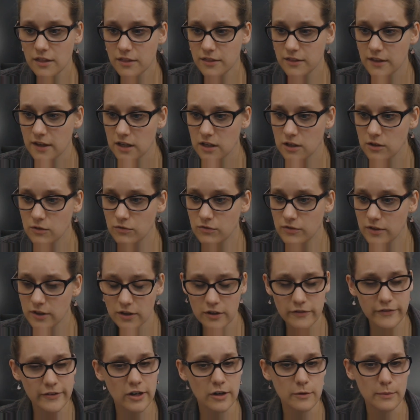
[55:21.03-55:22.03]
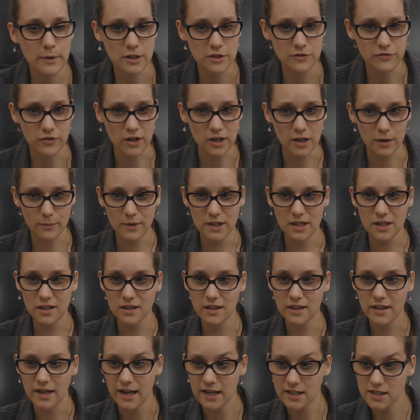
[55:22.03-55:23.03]
Thank you very, very much for
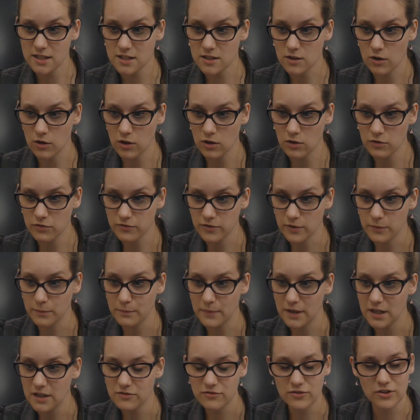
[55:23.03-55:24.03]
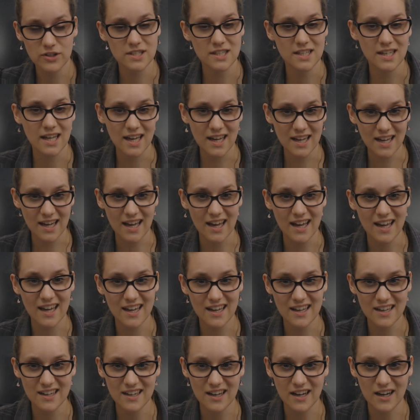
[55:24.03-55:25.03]
coming. That's all from me for today,
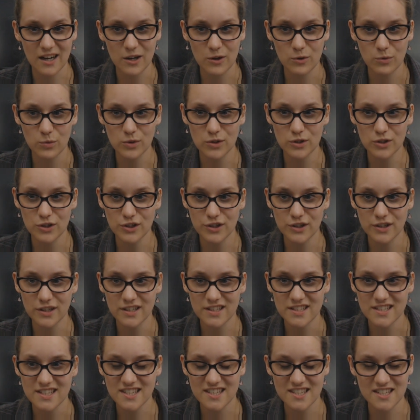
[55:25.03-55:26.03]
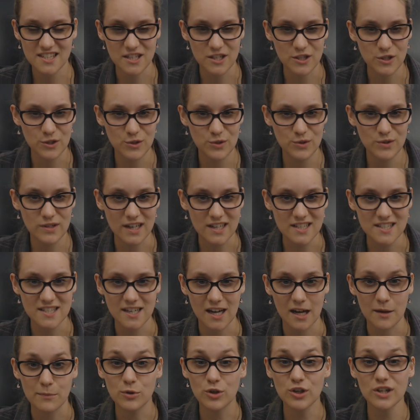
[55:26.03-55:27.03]
and I will see you next
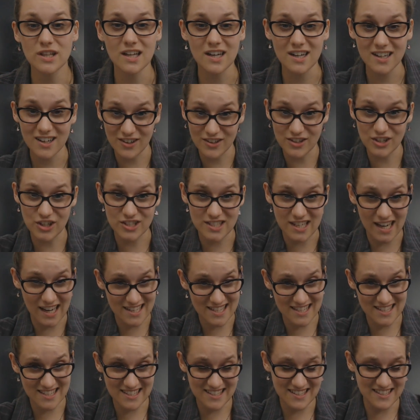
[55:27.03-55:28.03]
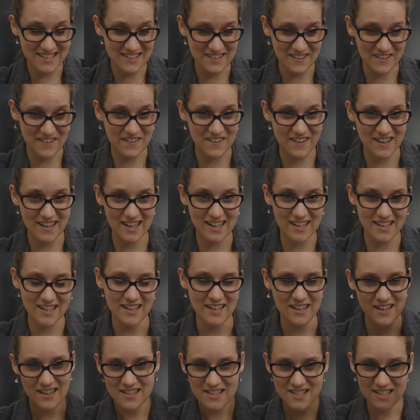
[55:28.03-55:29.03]
time. Good luck on your test, all
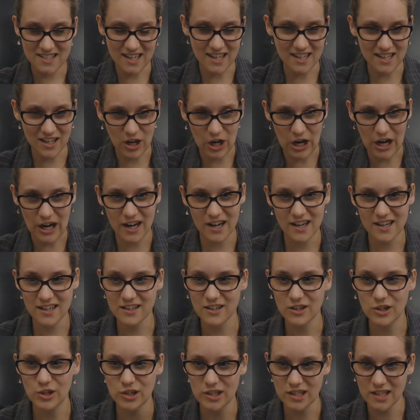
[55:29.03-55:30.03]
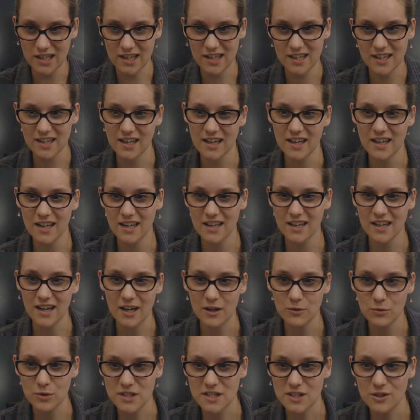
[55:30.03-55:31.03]
right? Study hard, good luck, and
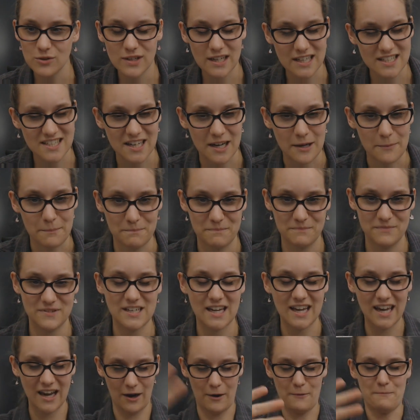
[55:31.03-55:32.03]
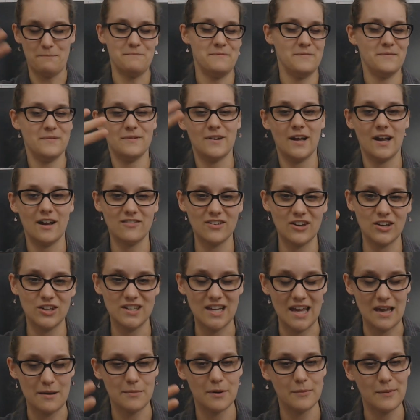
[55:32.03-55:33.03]
I will see you next time. Take care. Have a
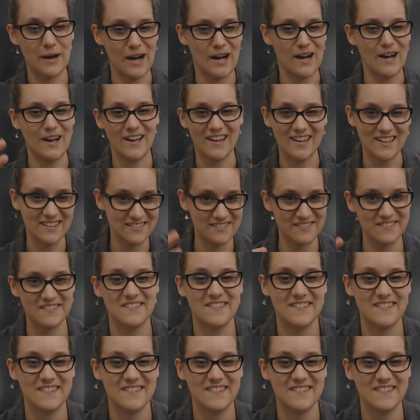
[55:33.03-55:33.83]
good day. Bye-bye.